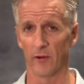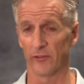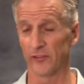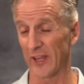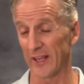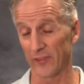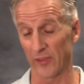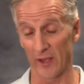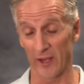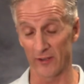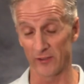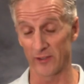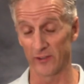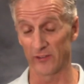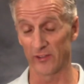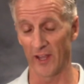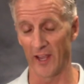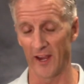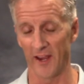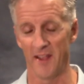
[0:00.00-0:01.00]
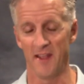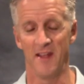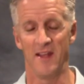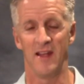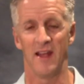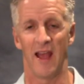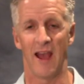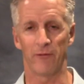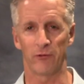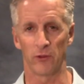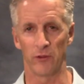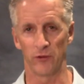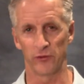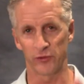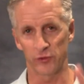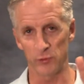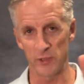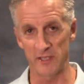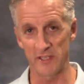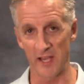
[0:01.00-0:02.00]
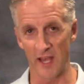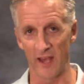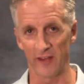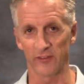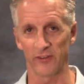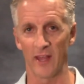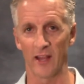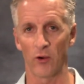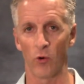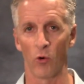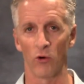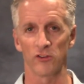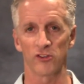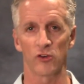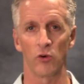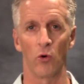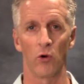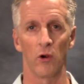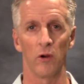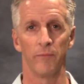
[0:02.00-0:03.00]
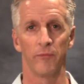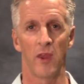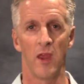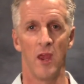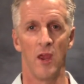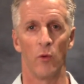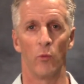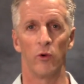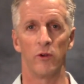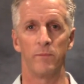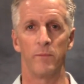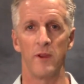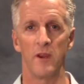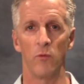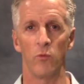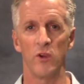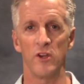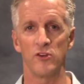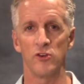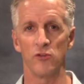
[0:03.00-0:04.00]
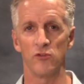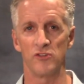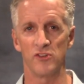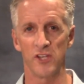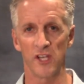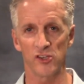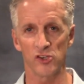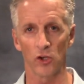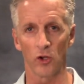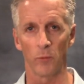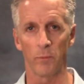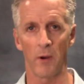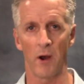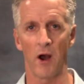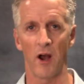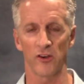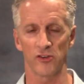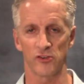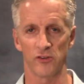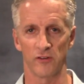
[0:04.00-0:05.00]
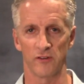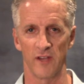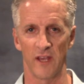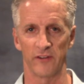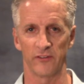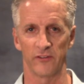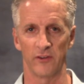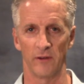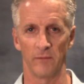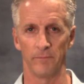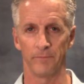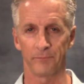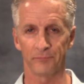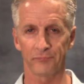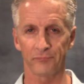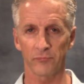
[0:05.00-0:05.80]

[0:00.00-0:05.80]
or second thing I should say, after those three tests, that core score, would be we do digital posture testing.